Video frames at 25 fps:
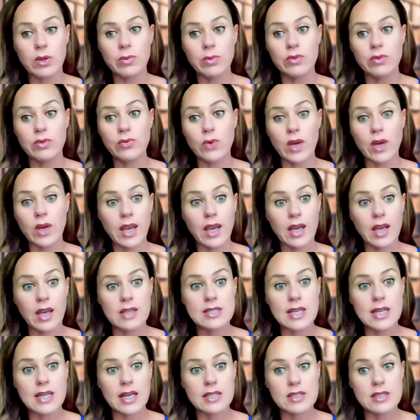
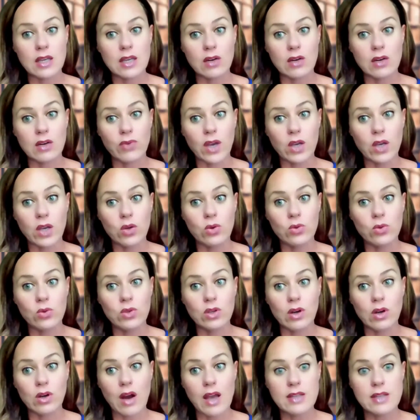beforehand and identify who
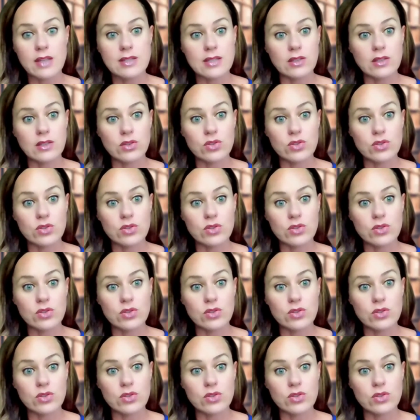your ideal